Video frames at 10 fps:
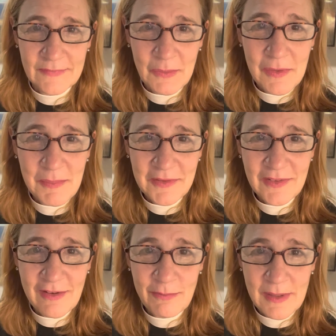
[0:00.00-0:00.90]
We must
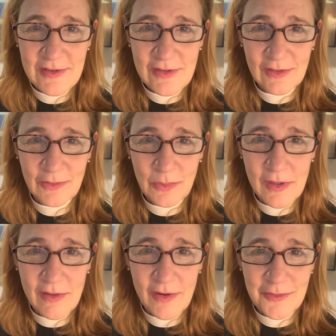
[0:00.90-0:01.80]
have patience
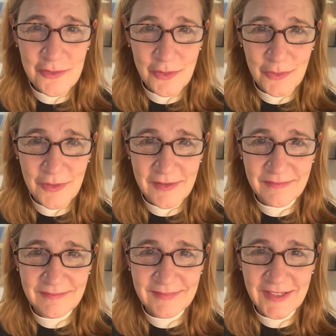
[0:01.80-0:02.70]
with our children,
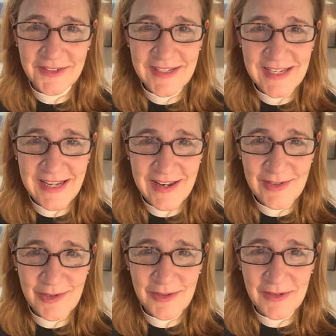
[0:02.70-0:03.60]
our
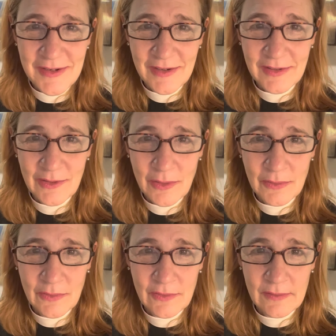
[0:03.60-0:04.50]
teenagers and young
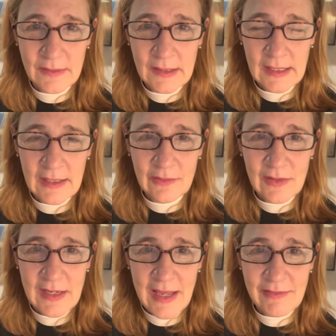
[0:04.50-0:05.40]
adults as
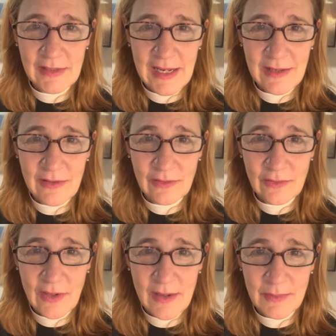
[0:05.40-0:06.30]
they navigate this
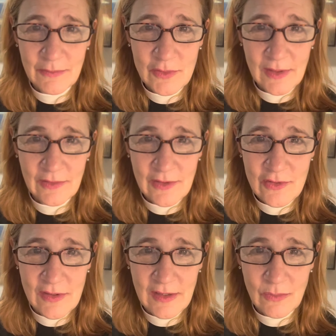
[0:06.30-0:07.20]
time of
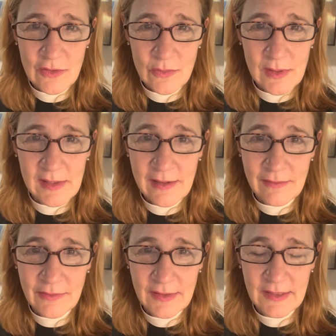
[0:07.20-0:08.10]
transition in which we
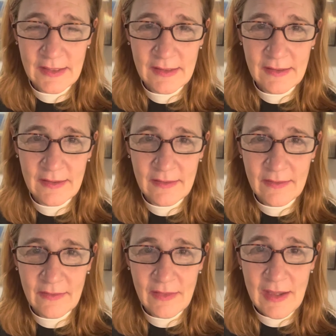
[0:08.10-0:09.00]
live.
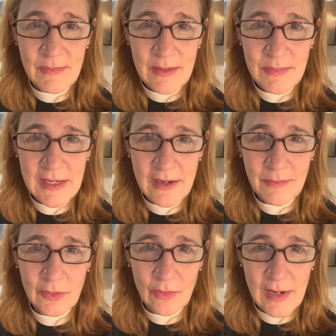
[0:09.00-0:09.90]
They may
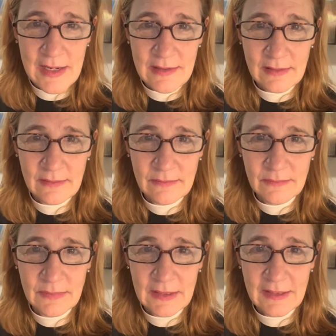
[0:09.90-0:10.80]
become great,
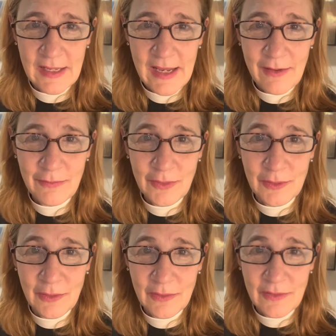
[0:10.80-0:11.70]
but they have to
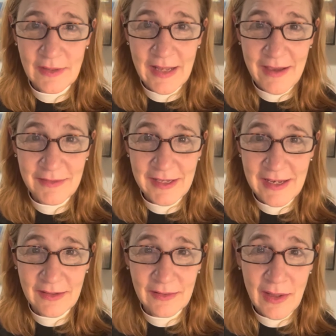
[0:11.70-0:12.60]
learn to navigate
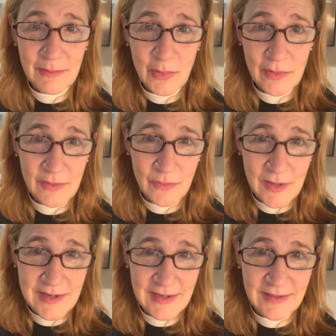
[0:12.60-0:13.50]
a lot more than we
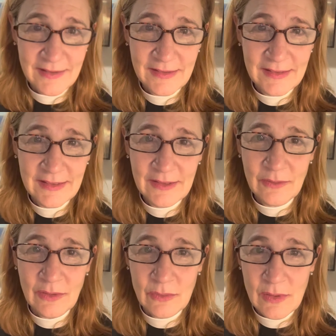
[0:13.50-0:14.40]
did
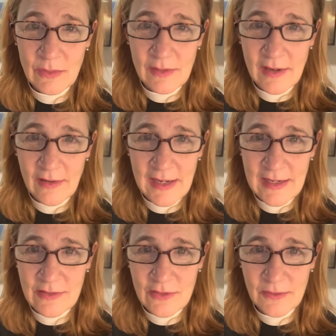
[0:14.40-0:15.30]
when we were their
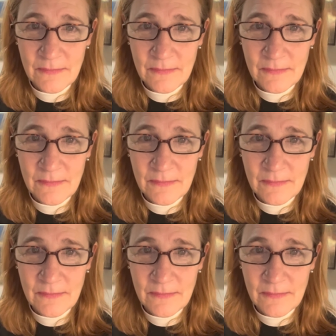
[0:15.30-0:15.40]
age.